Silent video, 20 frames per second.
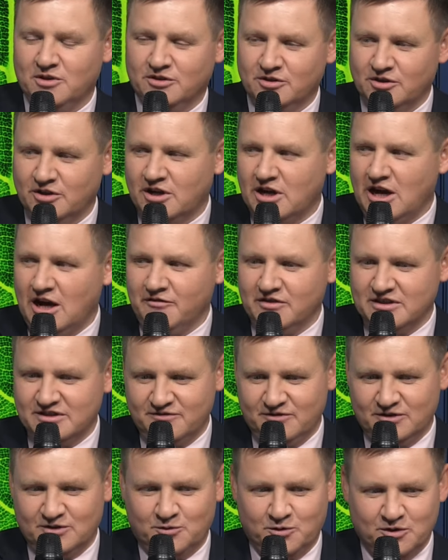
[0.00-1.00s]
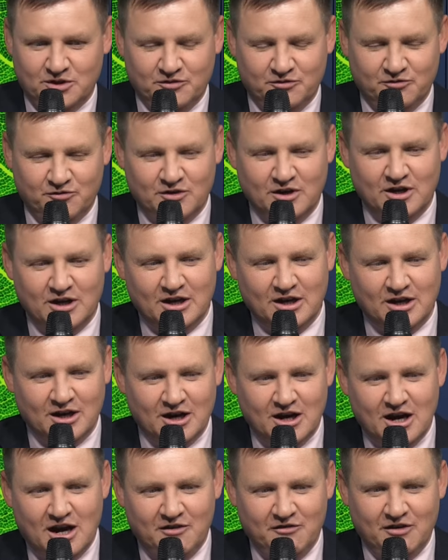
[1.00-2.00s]
is a very good
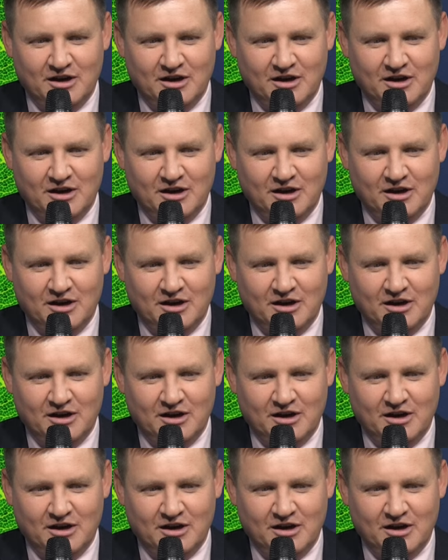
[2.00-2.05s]
example.